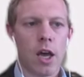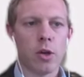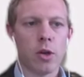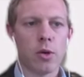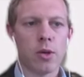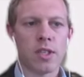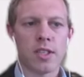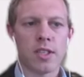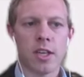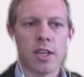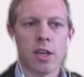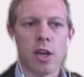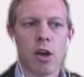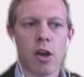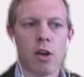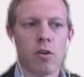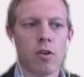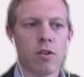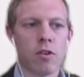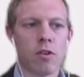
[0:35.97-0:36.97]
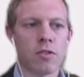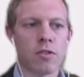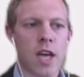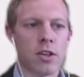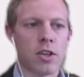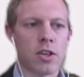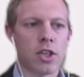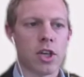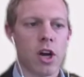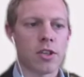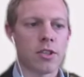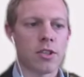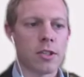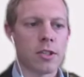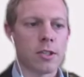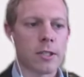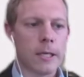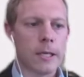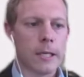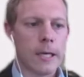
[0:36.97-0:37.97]
who is CEO of Standard
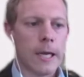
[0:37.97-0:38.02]
Chartered,